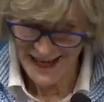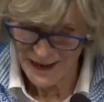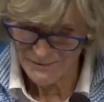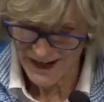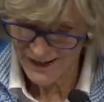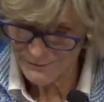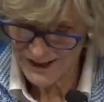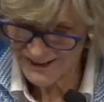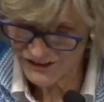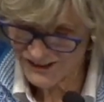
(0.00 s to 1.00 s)
In my
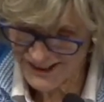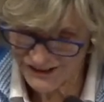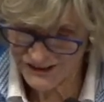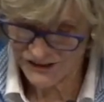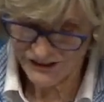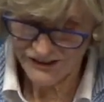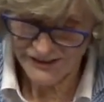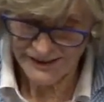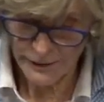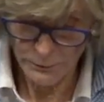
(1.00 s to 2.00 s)
imagination, just
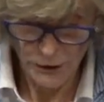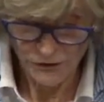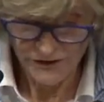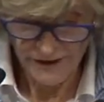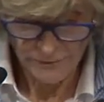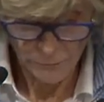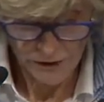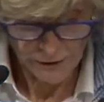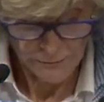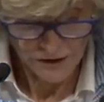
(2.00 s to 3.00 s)
as they approached an
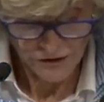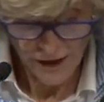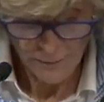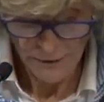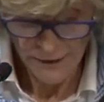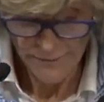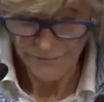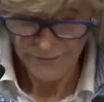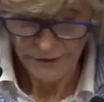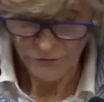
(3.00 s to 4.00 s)
unwelcoming shop,
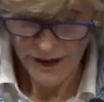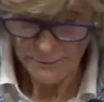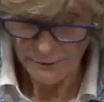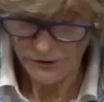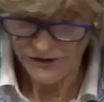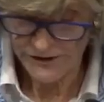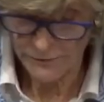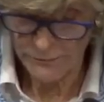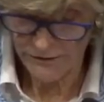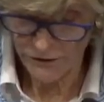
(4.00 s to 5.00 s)
grandpa would steer
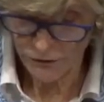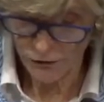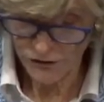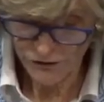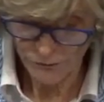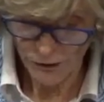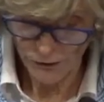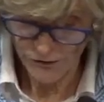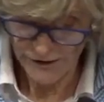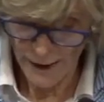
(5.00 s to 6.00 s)
mother across the
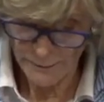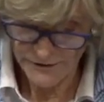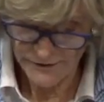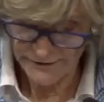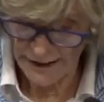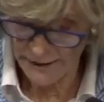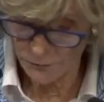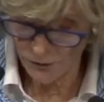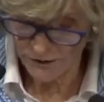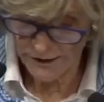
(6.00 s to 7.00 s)
road to the opposite
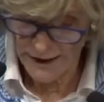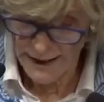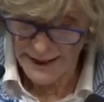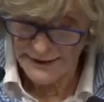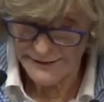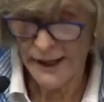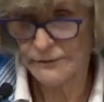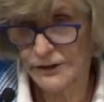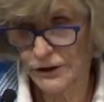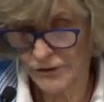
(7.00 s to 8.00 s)
sidewalk,
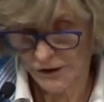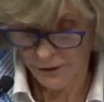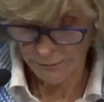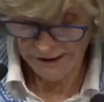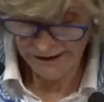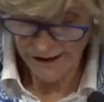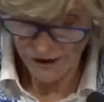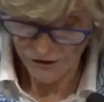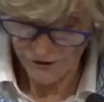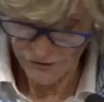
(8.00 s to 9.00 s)
saving her the
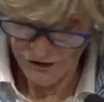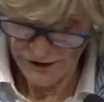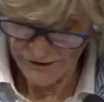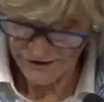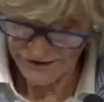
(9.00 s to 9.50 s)
humiliation of seeing the